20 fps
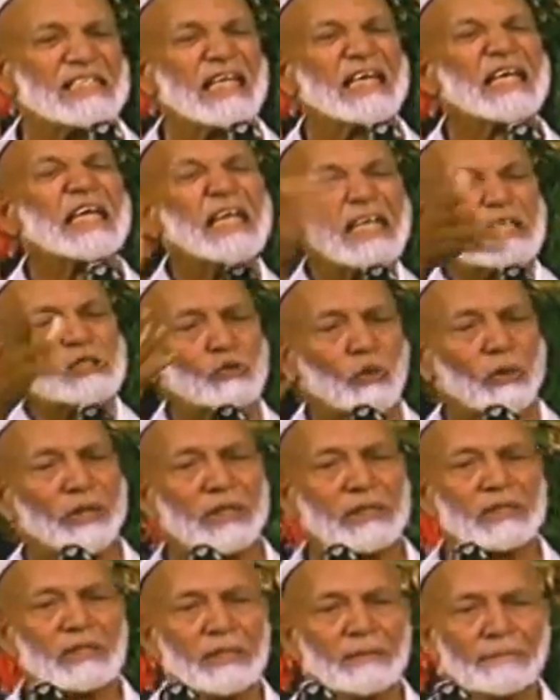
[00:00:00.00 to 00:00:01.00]
as the Greeks saw
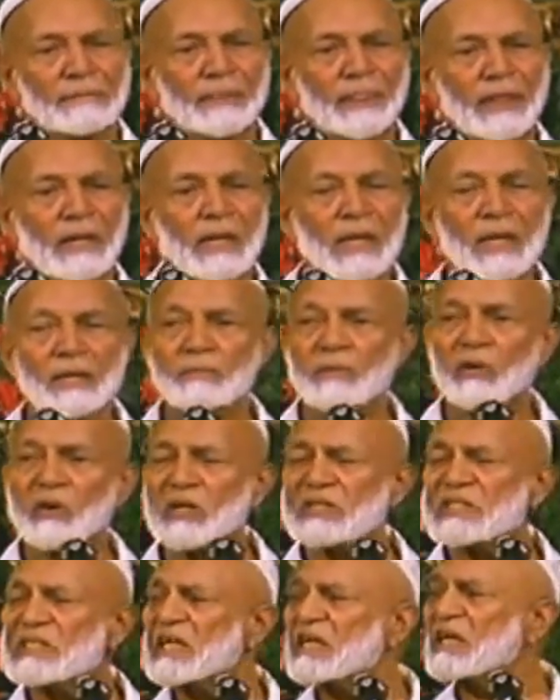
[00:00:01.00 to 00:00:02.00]
it.
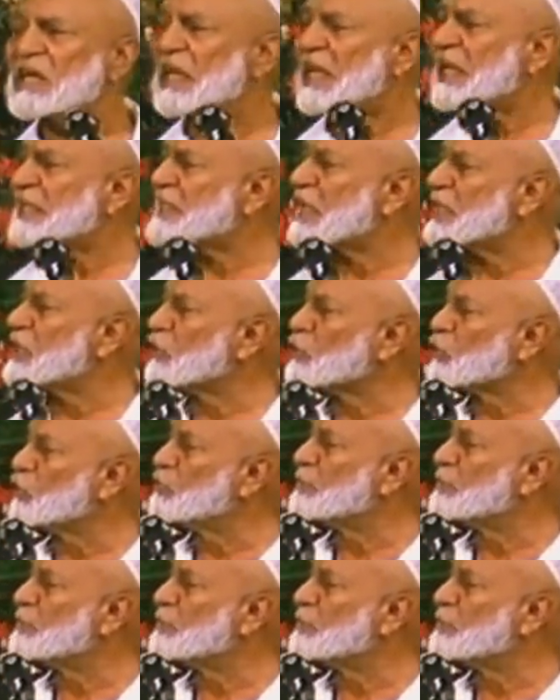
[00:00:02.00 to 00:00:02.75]
Because the Greeks and the